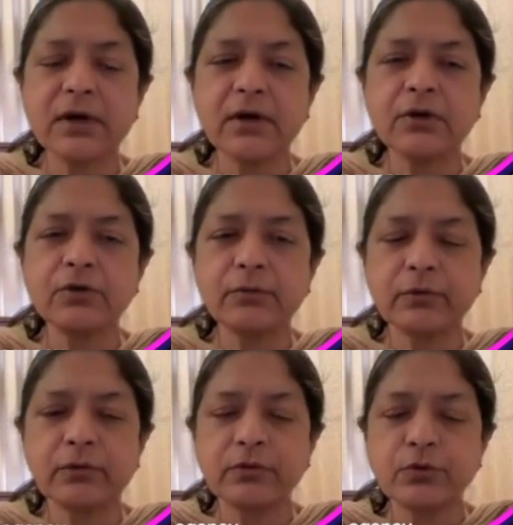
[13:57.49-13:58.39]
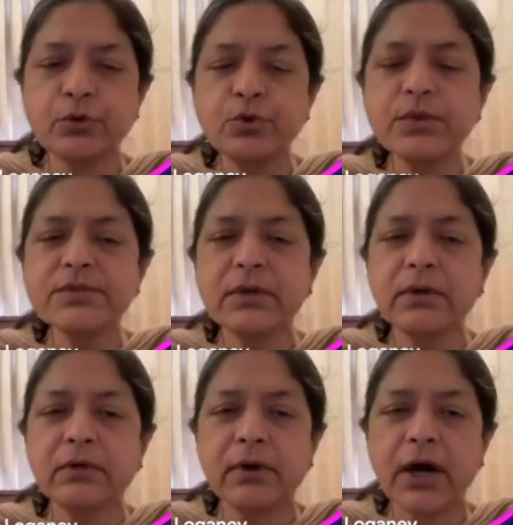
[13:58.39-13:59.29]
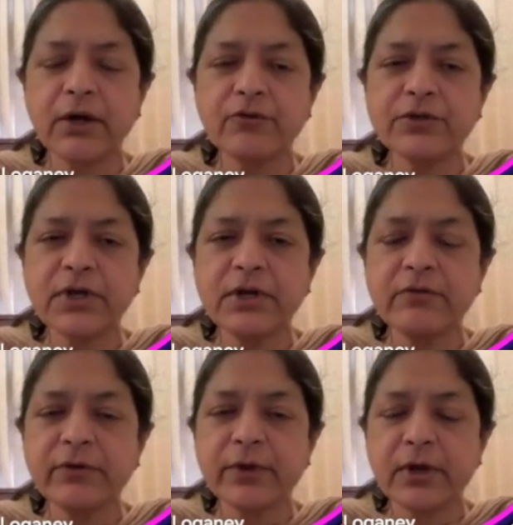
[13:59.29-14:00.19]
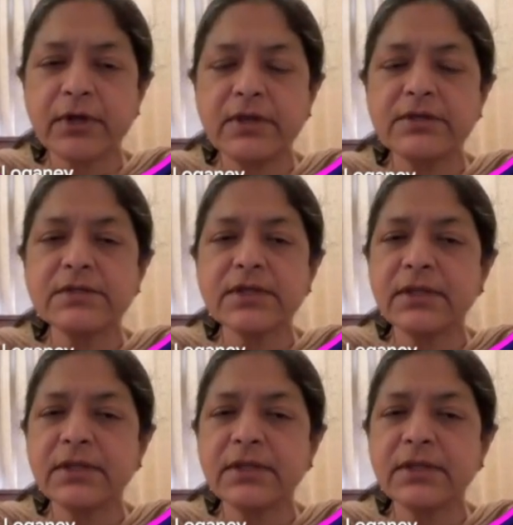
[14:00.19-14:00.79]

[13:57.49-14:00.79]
to use the artificial intelligence,